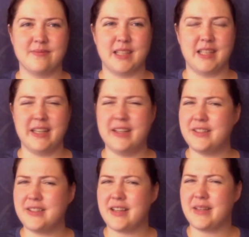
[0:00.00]

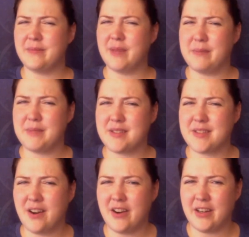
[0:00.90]
Eagle said, I'm
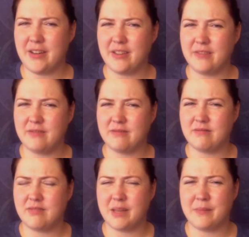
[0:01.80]
sorry.
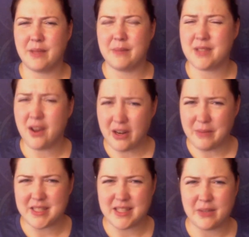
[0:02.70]
I'm sorry,
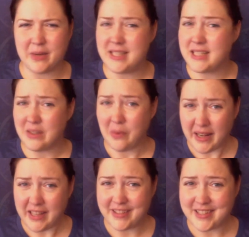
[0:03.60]
Mosquito. I didn't
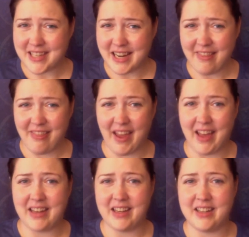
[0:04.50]
quite understand that.